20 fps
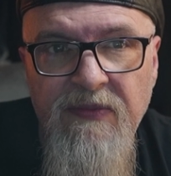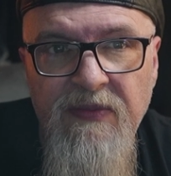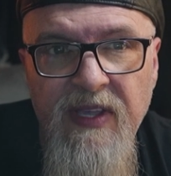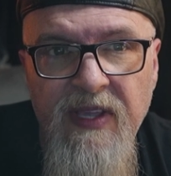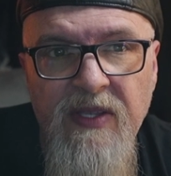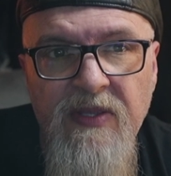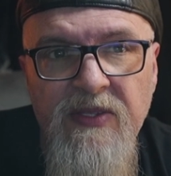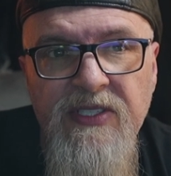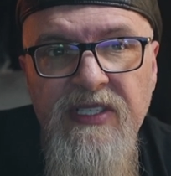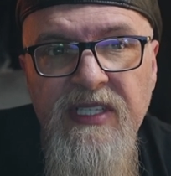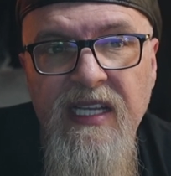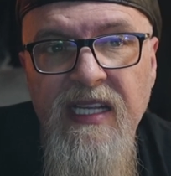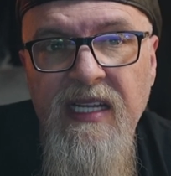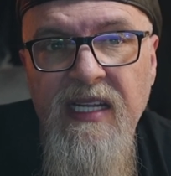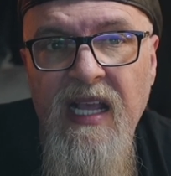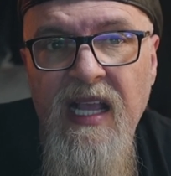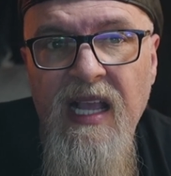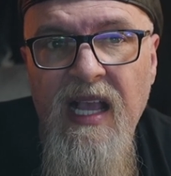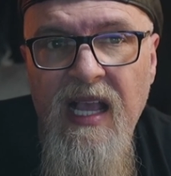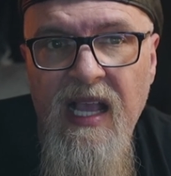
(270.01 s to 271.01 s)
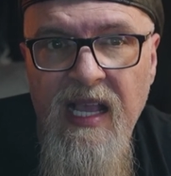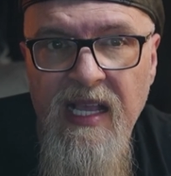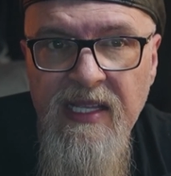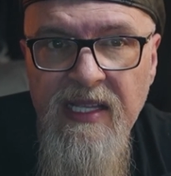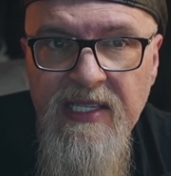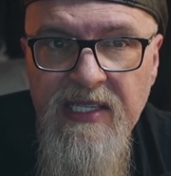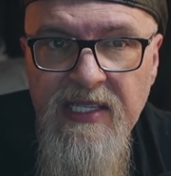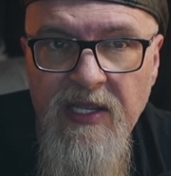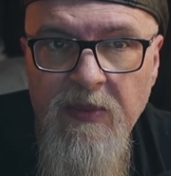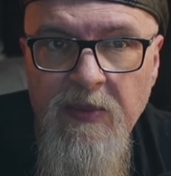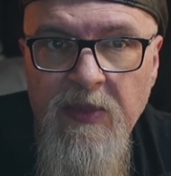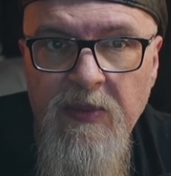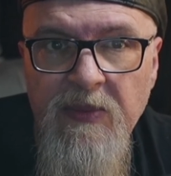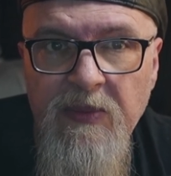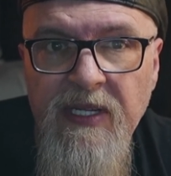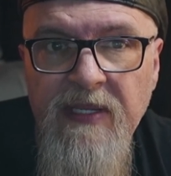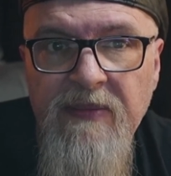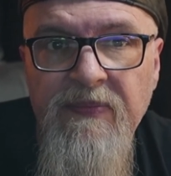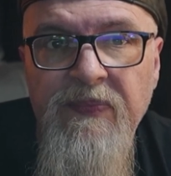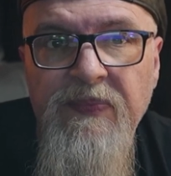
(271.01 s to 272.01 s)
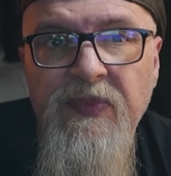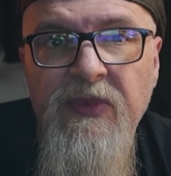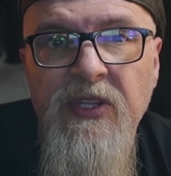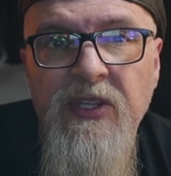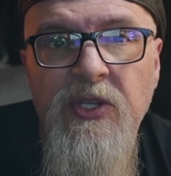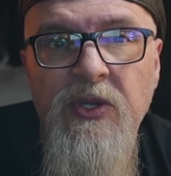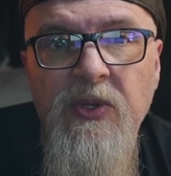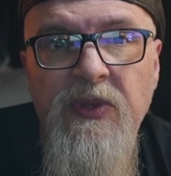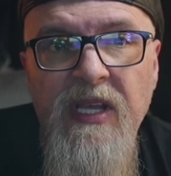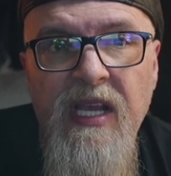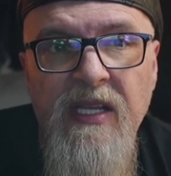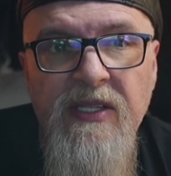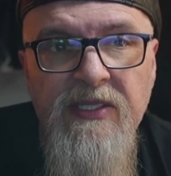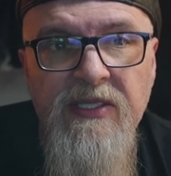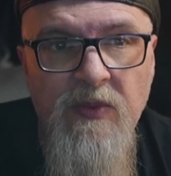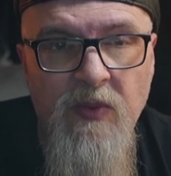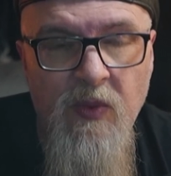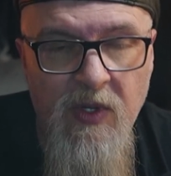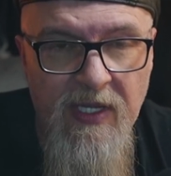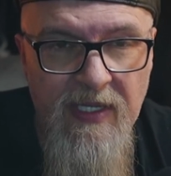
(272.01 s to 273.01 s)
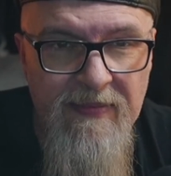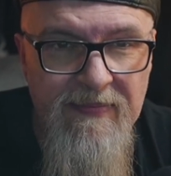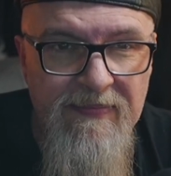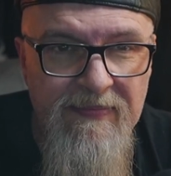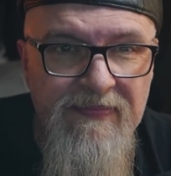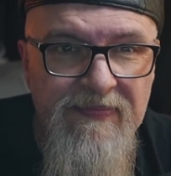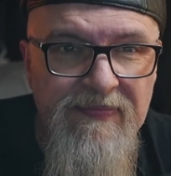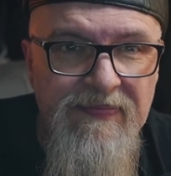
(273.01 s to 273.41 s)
Finkelstein and Silberman, 2001.